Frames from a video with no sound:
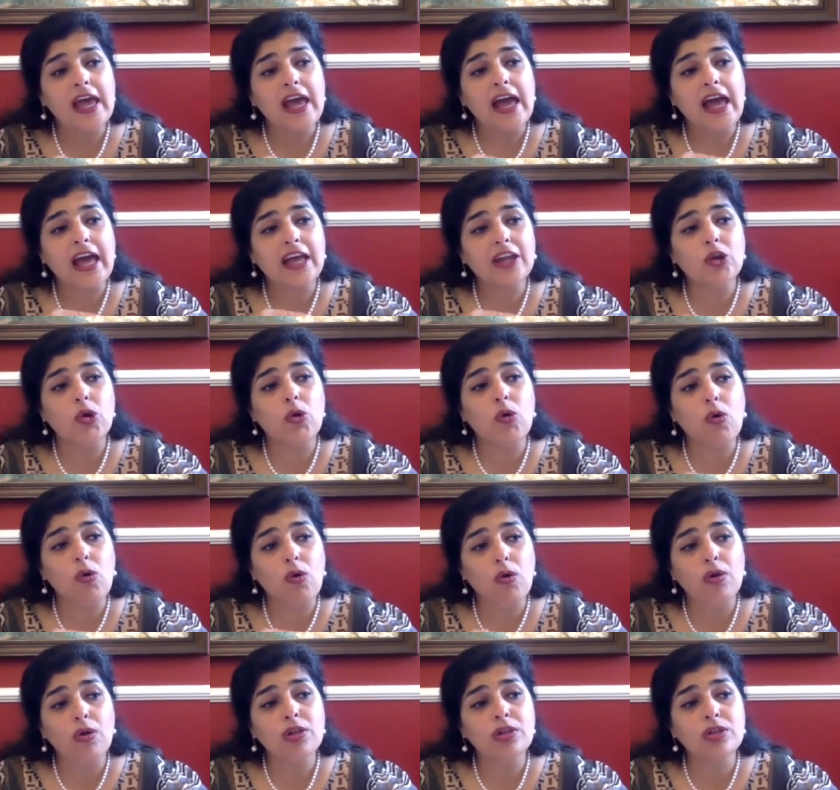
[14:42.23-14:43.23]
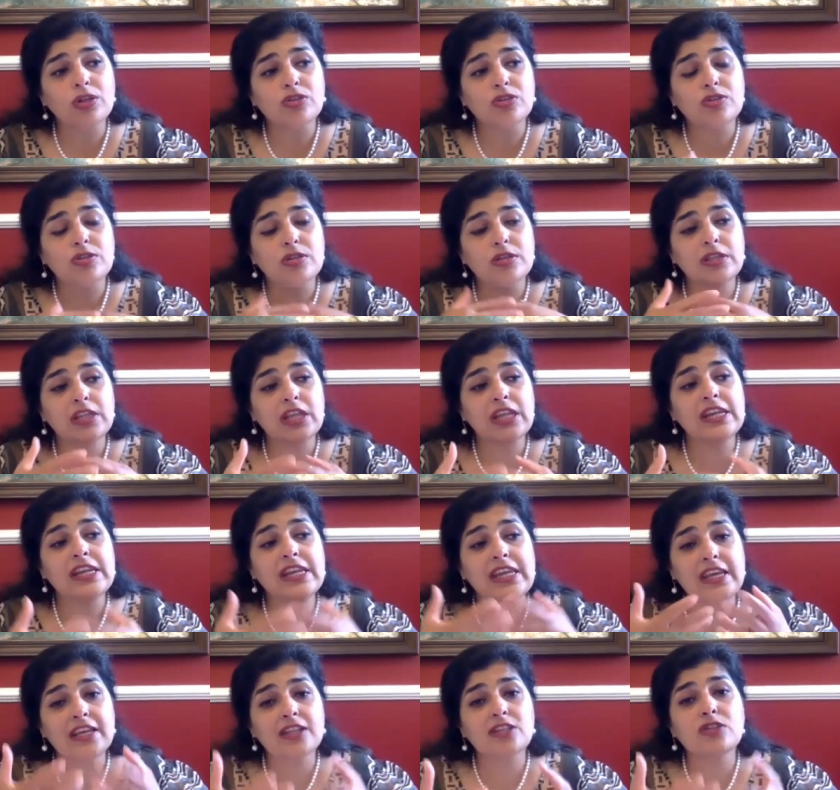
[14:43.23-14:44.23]
and all the
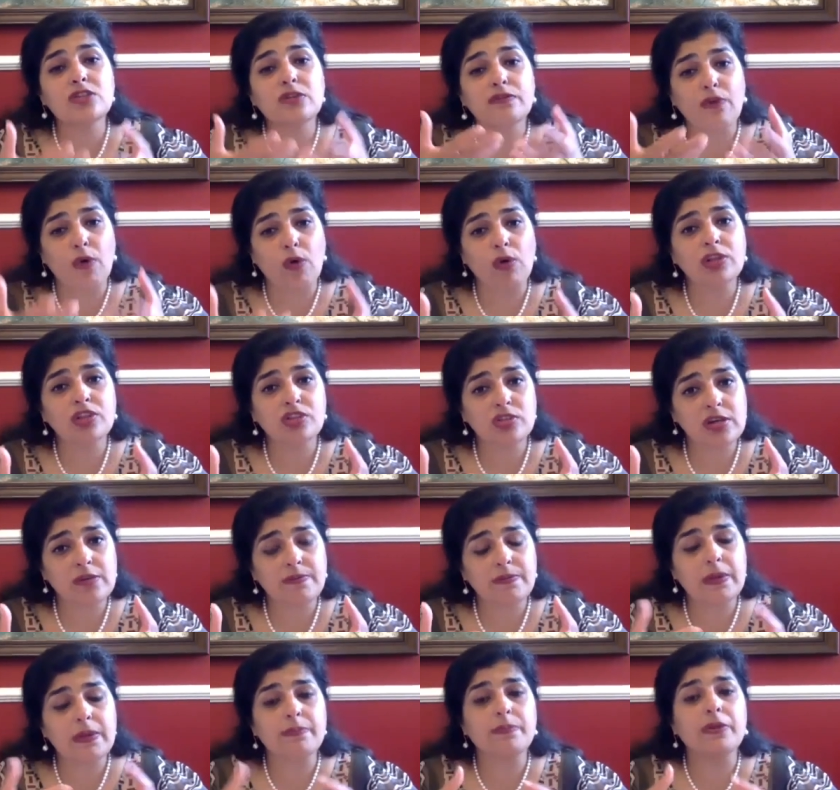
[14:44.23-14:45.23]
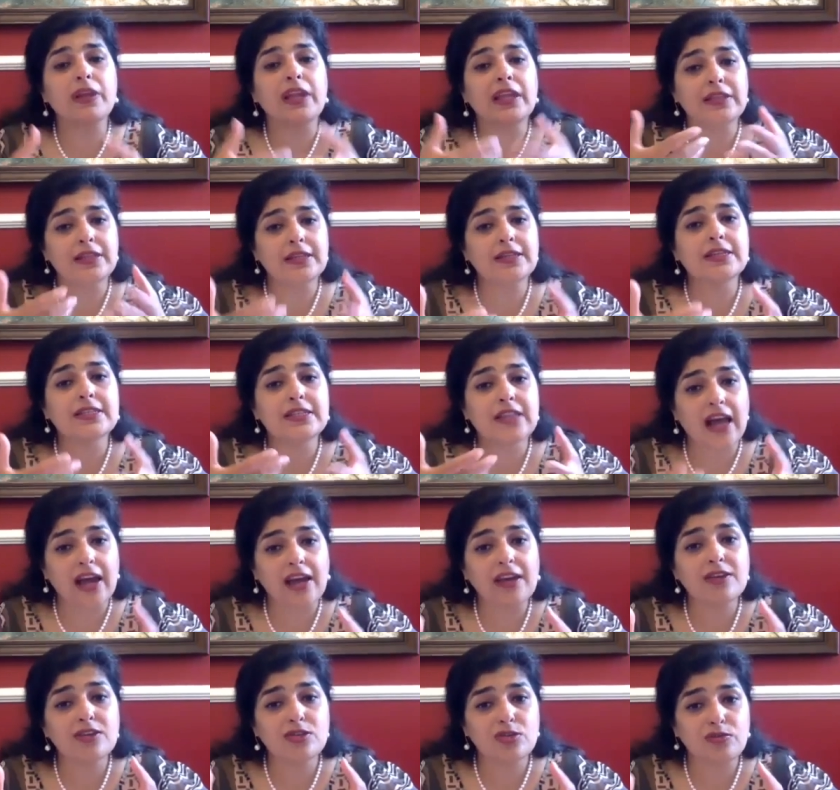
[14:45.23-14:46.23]
needs of all three people and the
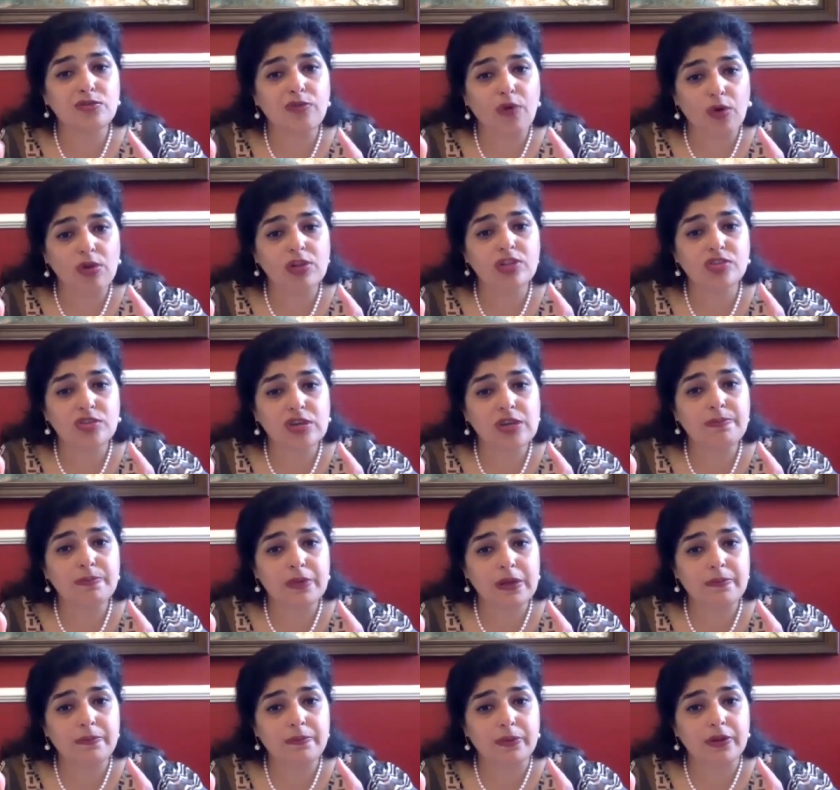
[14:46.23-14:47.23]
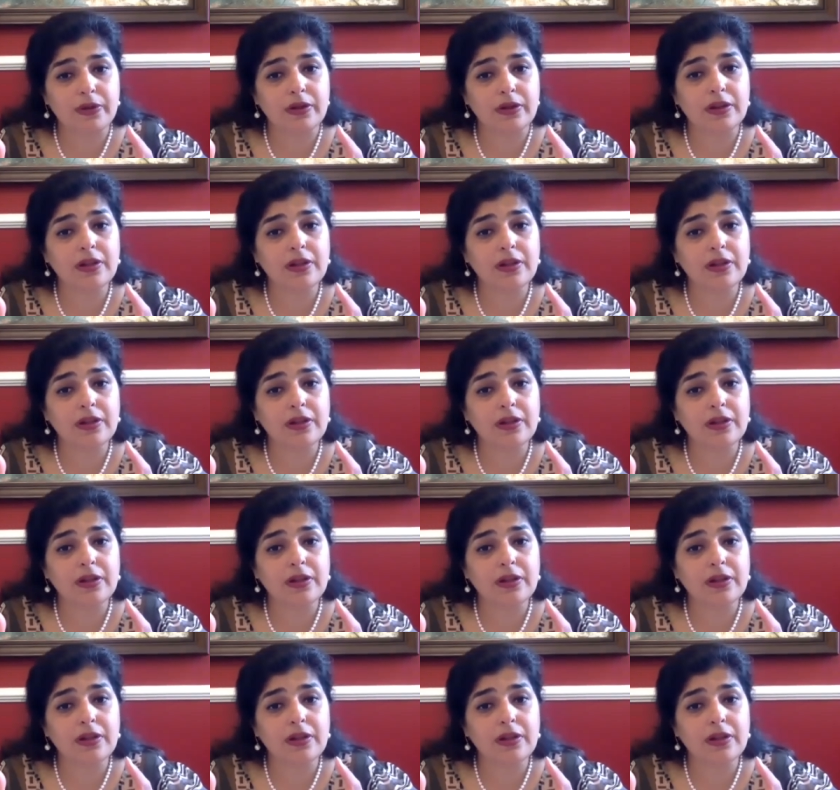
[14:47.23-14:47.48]
desires of all three people